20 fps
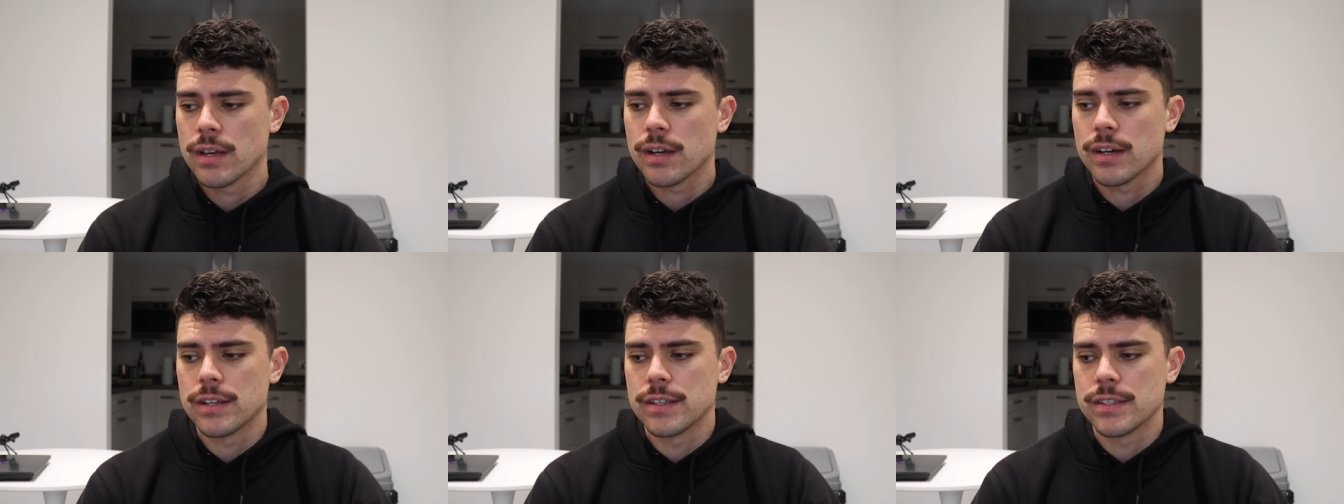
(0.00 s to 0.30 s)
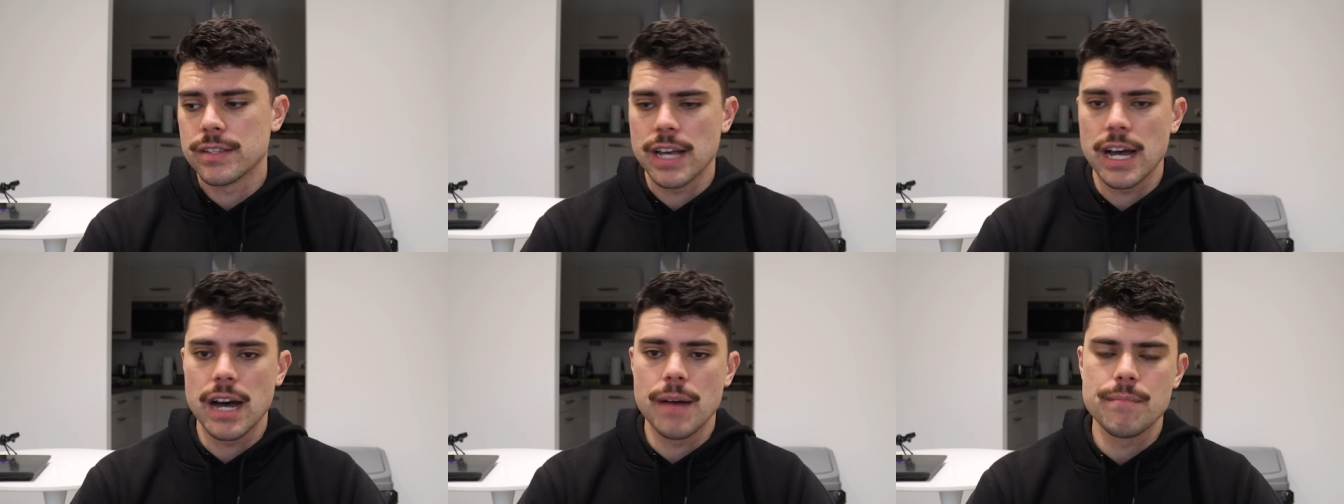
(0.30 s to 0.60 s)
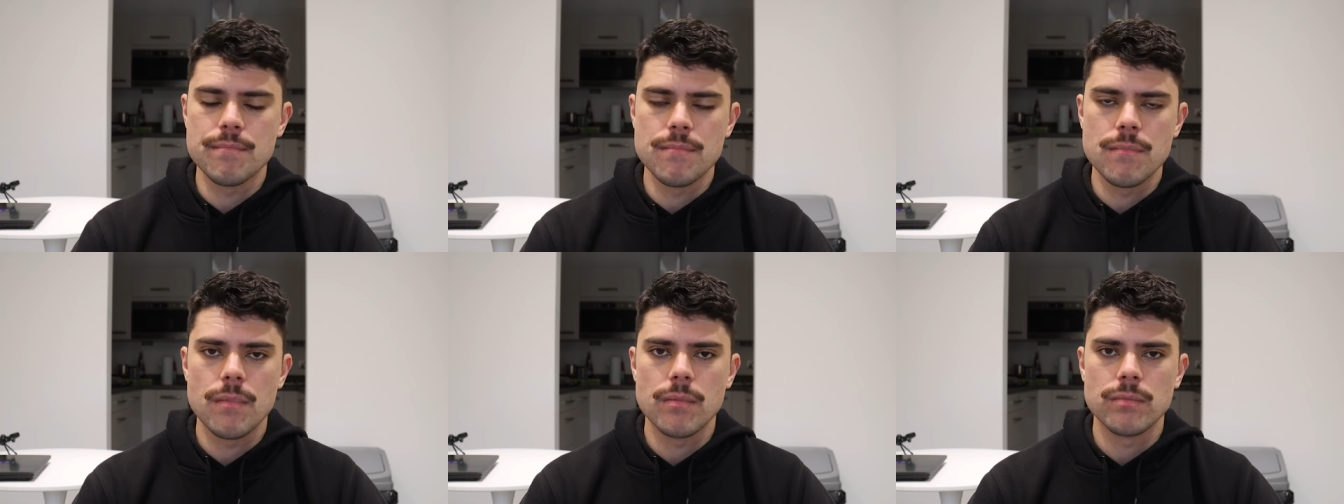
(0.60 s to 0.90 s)
because
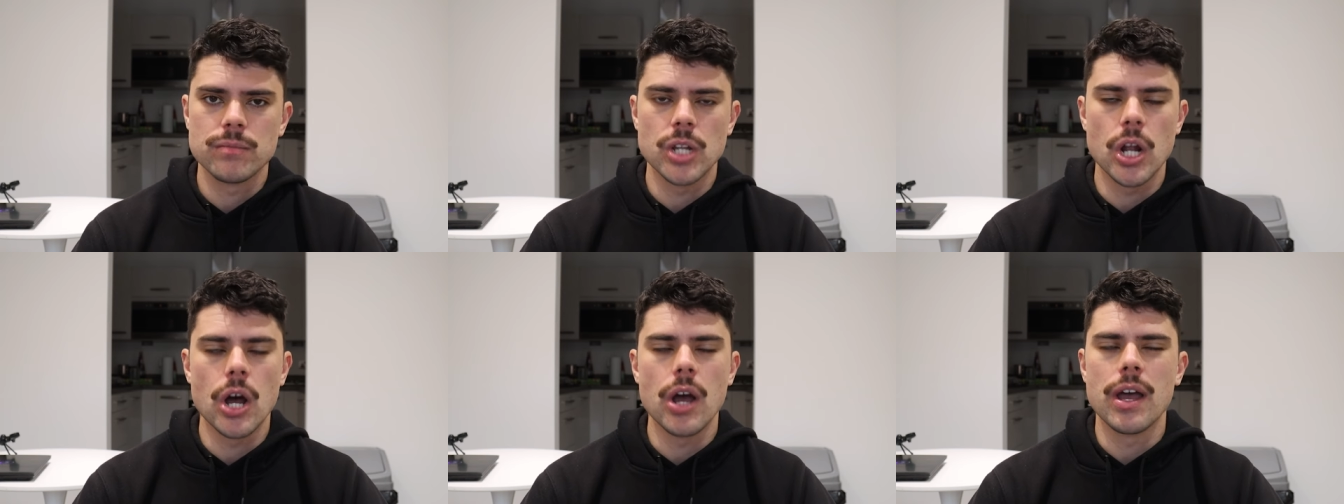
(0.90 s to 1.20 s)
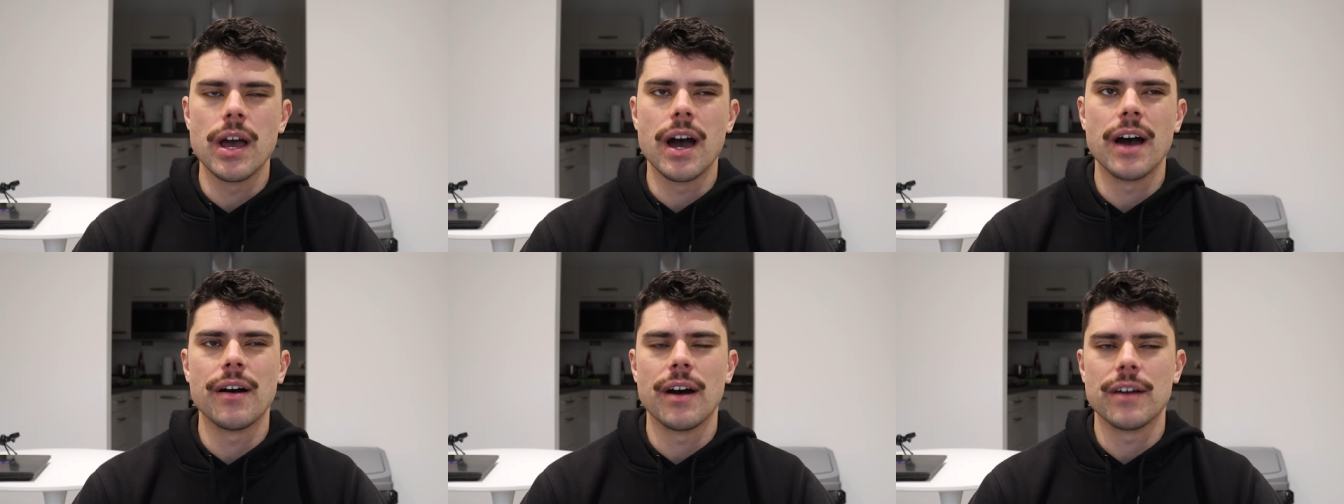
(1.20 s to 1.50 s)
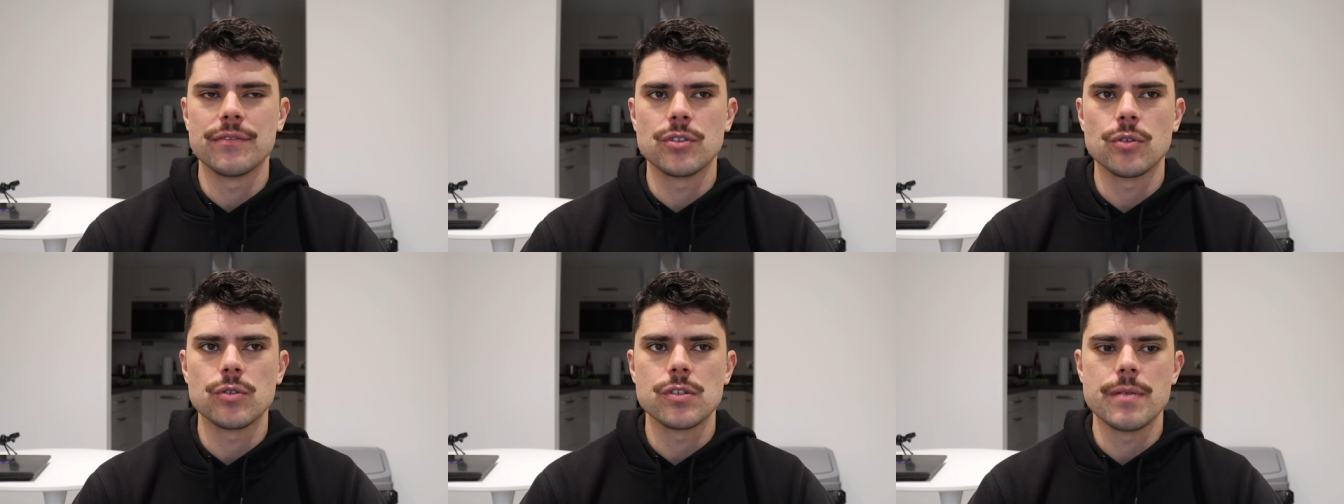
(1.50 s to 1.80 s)
um, you know I,
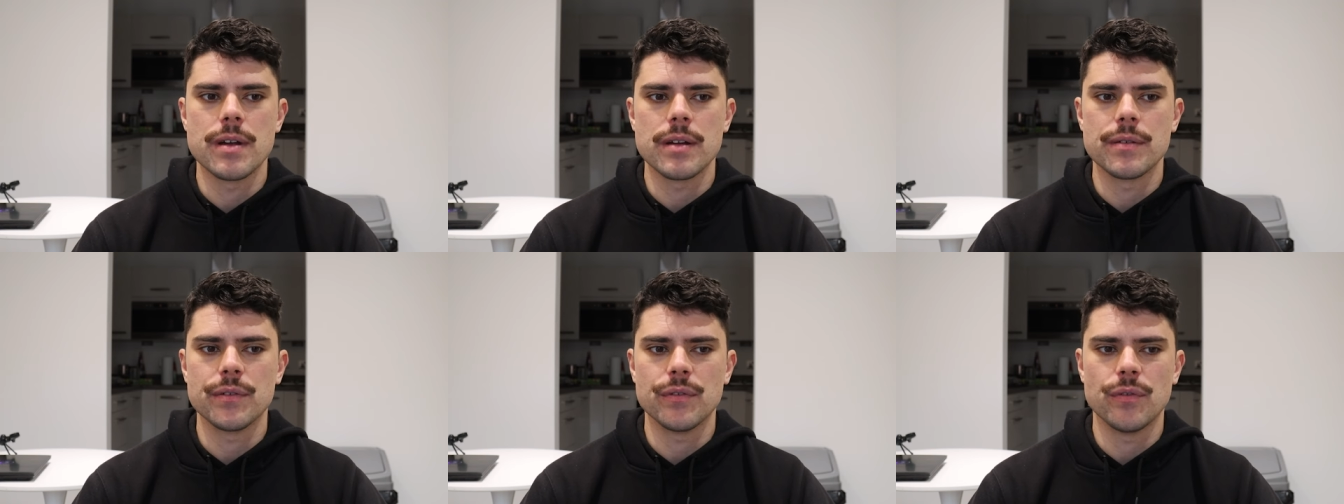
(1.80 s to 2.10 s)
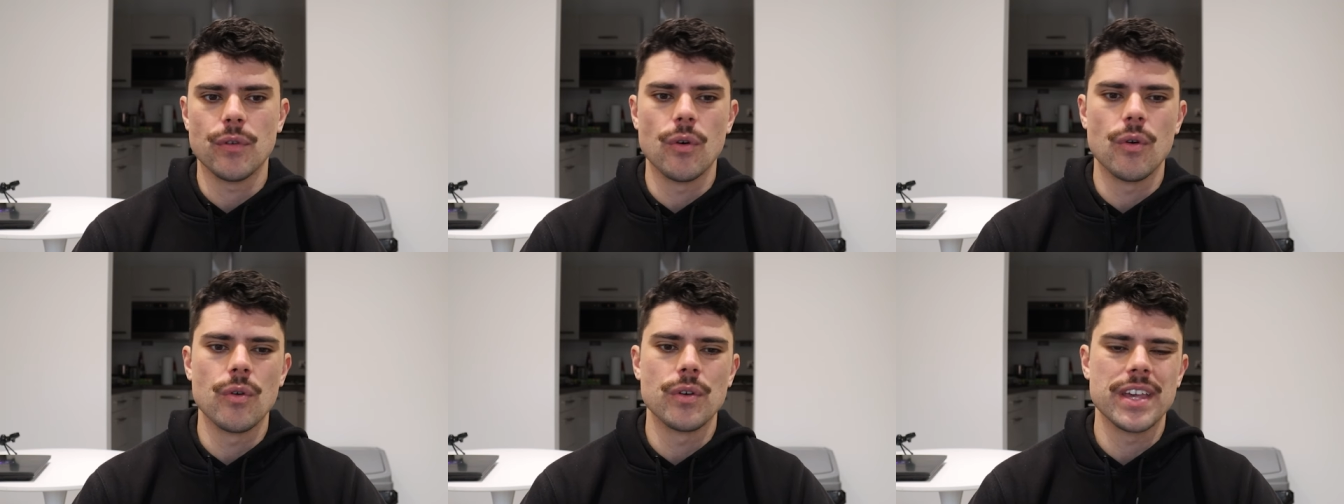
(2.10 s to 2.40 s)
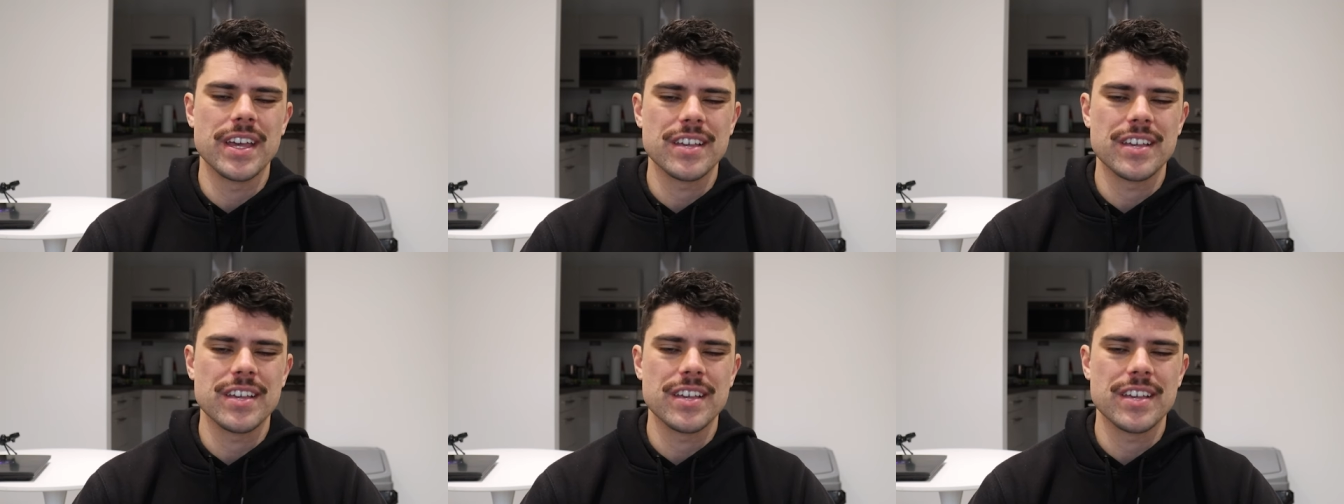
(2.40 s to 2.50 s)
have talked about it before.